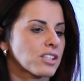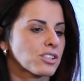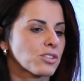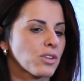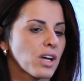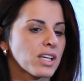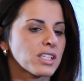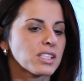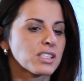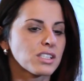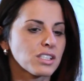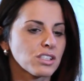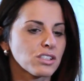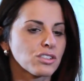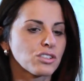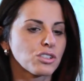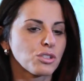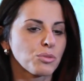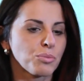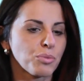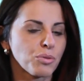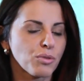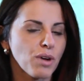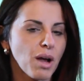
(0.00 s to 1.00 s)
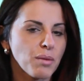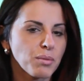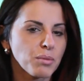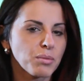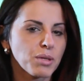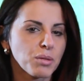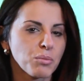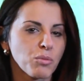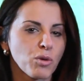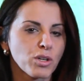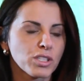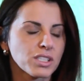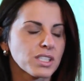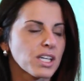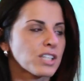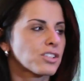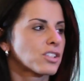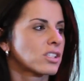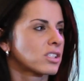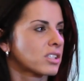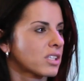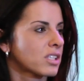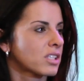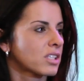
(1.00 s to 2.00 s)
So I still do probably more
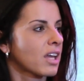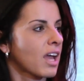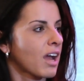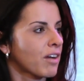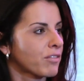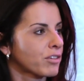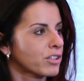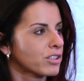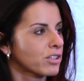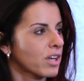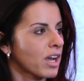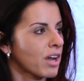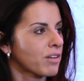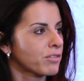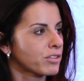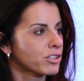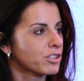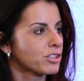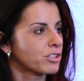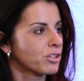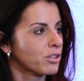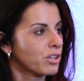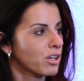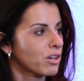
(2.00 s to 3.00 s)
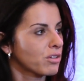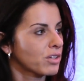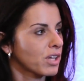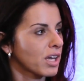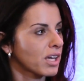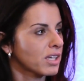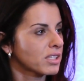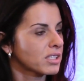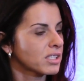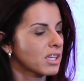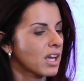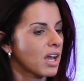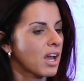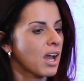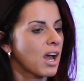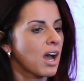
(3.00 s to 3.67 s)
sessions than the average studio does.